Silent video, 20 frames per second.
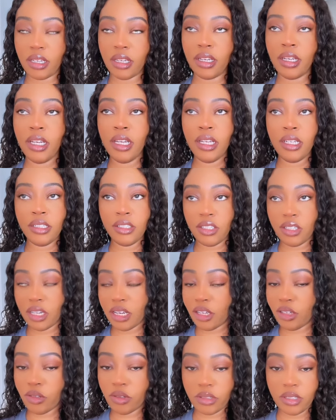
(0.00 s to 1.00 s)
it?
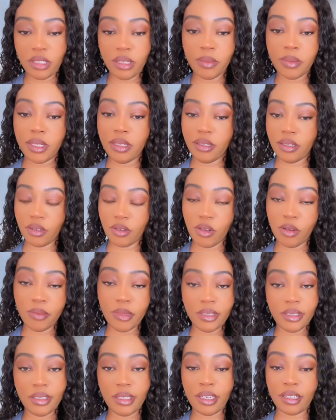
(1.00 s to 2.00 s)
Share your tips in the
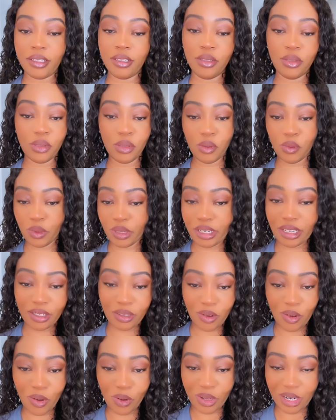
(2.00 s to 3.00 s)
comment section so we
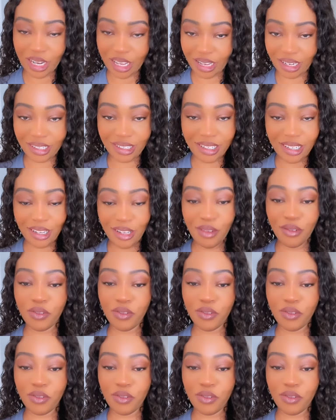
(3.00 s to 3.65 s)
can all learn